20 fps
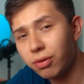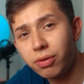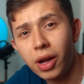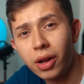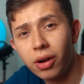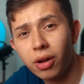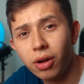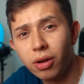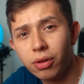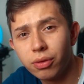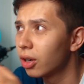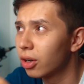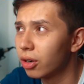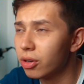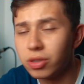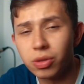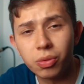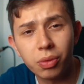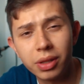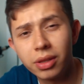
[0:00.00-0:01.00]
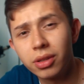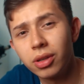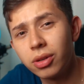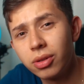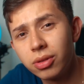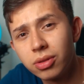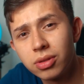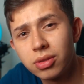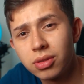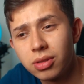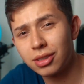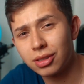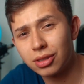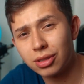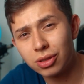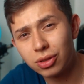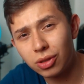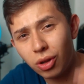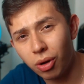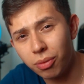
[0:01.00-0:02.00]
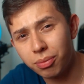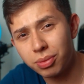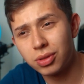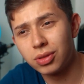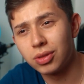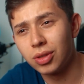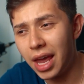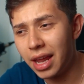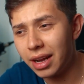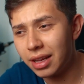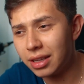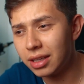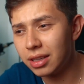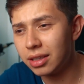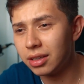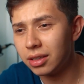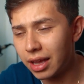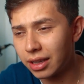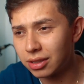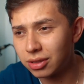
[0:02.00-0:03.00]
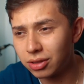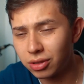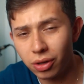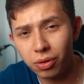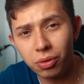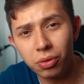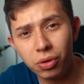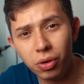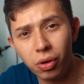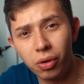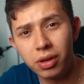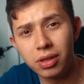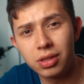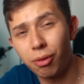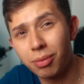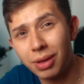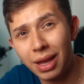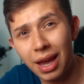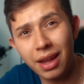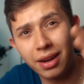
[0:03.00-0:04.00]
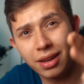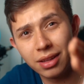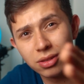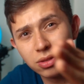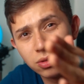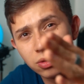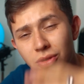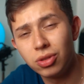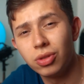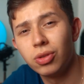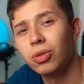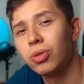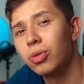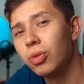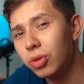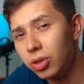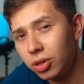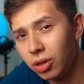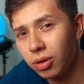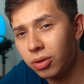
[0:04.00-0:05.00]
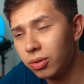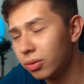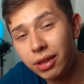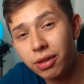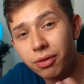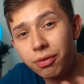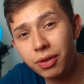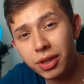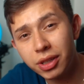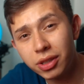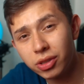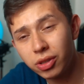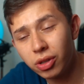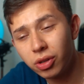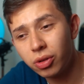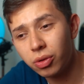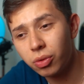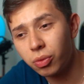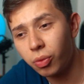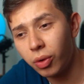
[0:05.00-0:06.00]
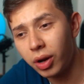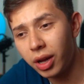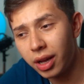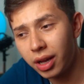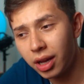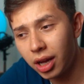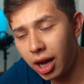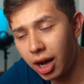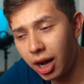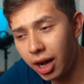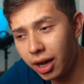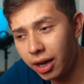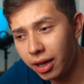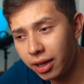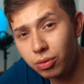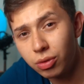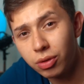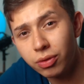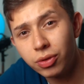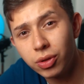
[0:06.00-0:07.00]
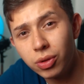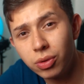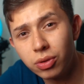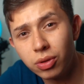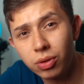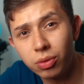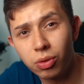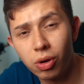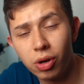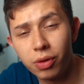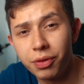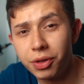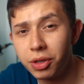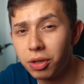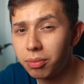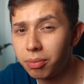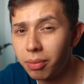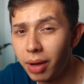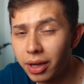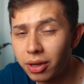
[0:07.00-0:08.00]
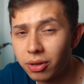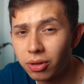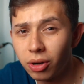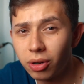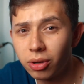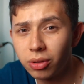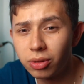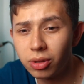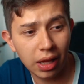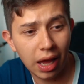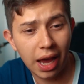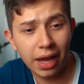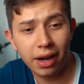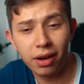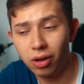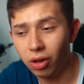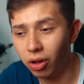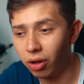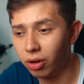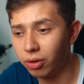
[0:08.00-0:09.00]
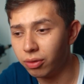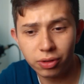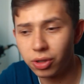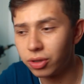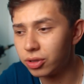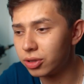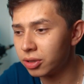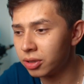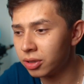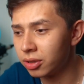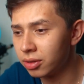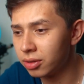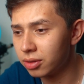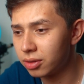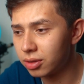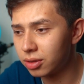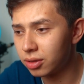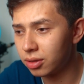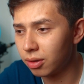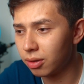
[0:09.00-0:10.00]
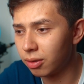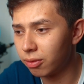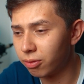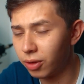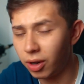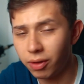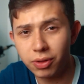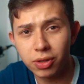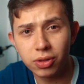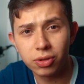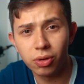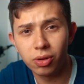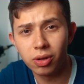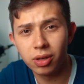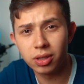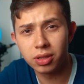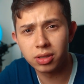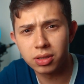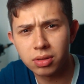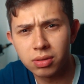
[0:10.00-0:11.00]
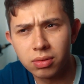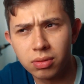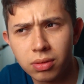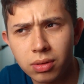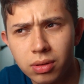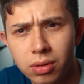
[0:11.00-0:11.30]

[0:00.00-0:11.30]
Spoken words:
fan off, close your windows. It just stops any external noise from getting into your audio. In the video where I reviewed the Rode Video Micro, I had a lot of cushions, fluffy toys,